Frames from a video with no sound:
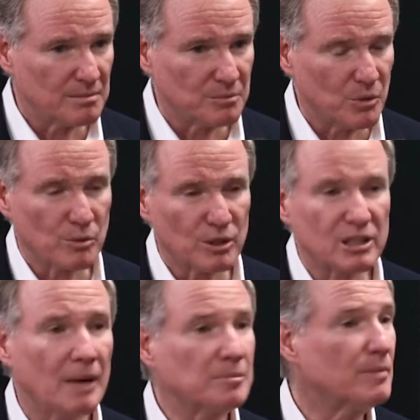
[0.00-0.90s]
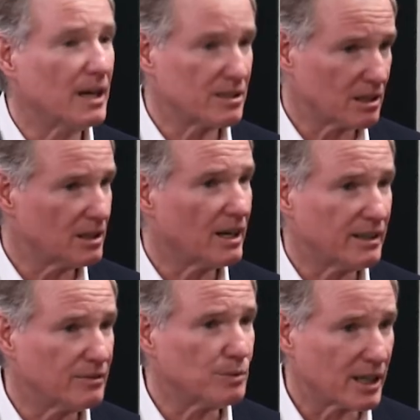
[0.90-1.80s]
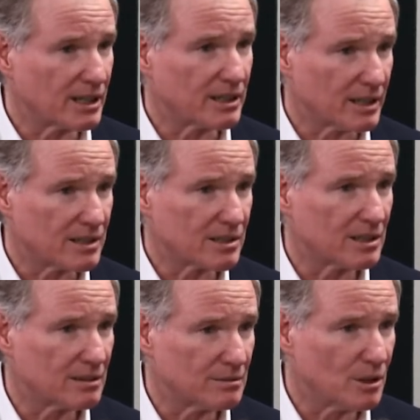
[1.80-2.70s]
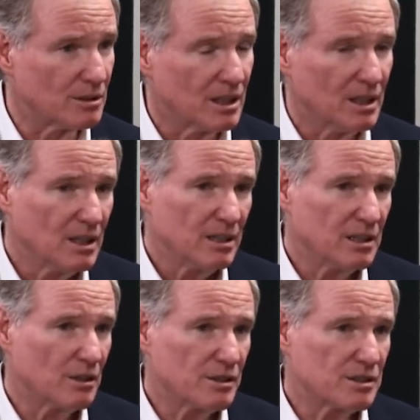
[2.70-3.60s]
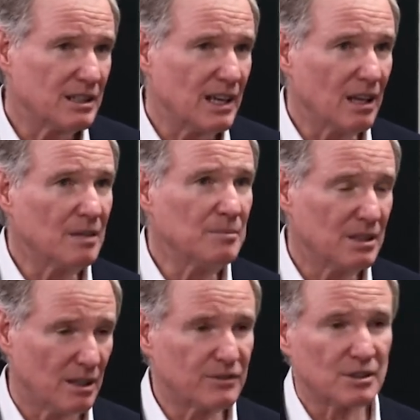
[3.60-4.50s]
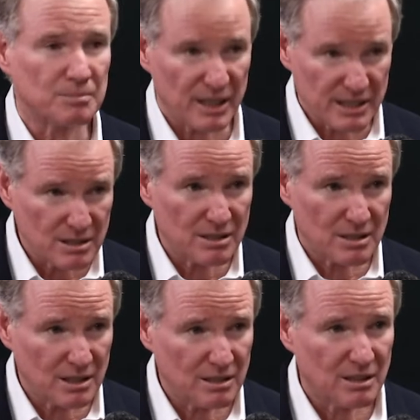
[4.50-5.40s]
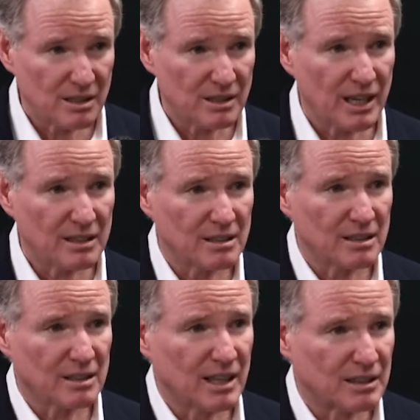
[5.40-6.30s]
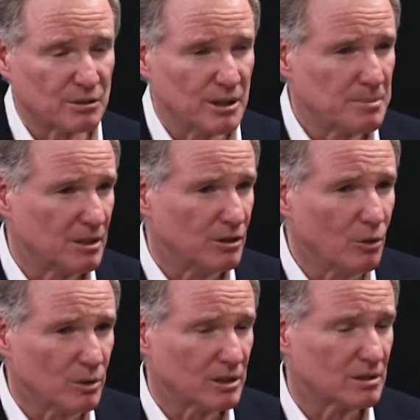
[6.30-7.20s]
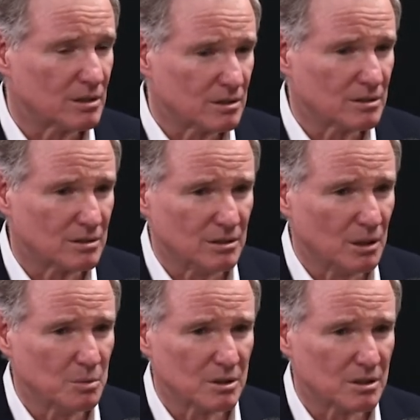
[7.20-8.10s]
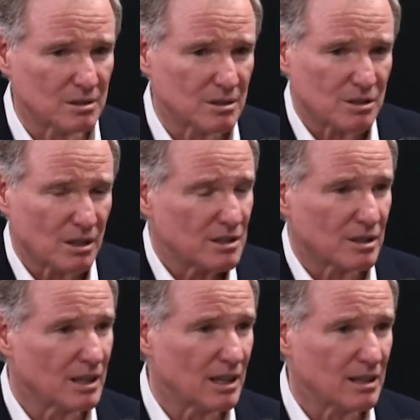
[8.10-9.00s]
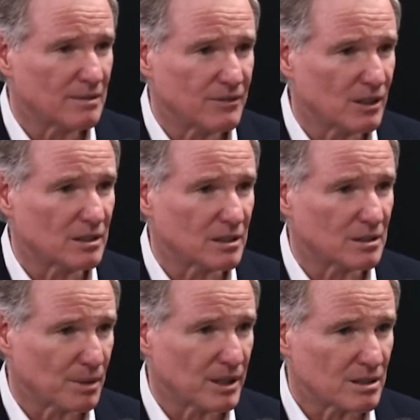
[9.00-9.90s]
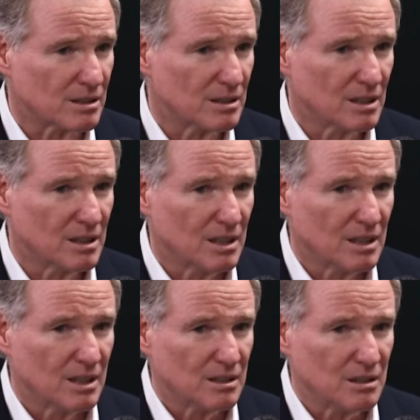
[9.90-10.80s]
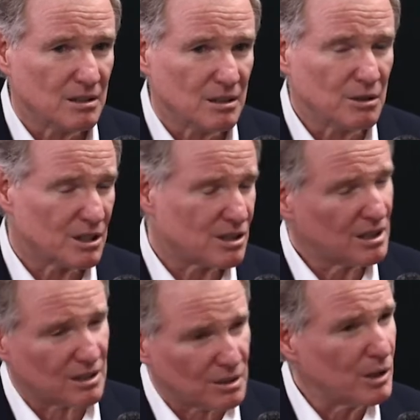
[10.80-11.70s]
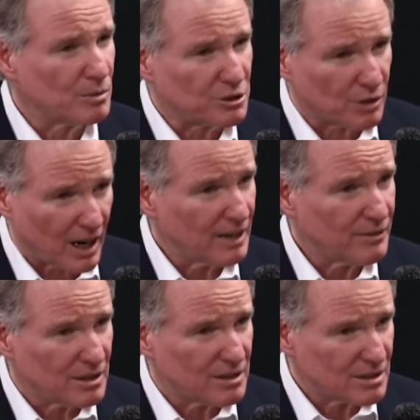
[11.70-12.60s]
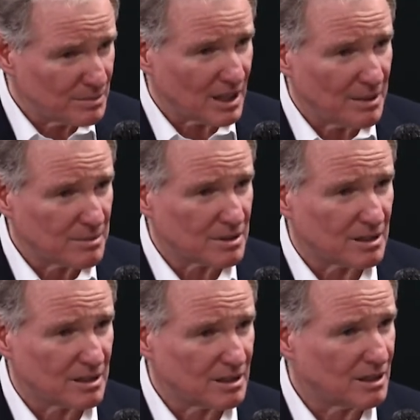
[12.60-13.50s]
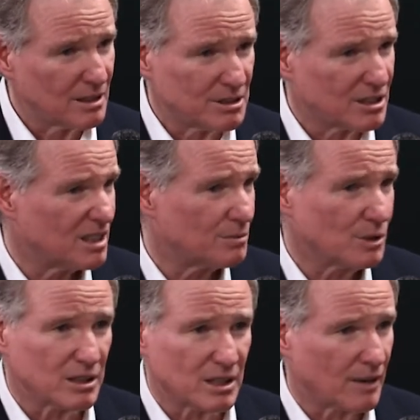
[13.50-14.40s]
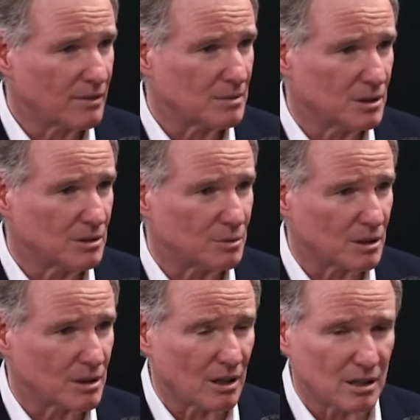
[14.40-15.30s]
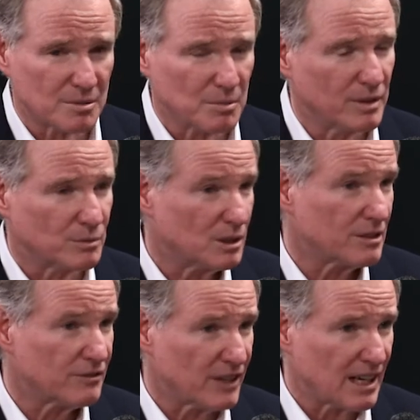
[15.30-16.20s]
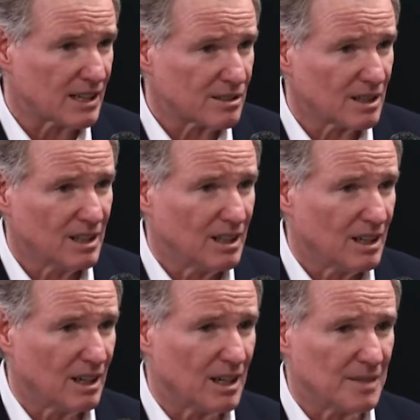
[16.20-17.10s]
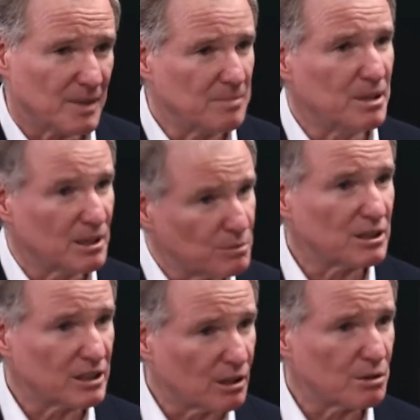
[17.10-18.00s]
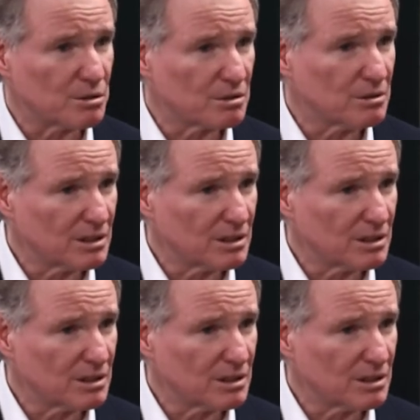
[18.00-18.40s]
we were compromising and not even recognizing it. There's an element of complacency that creeps in. No one starts the day feeling complacent. You can see it in the way we drive sometimes. We're just getting really comfortable with cars moving really fast and being really close to us.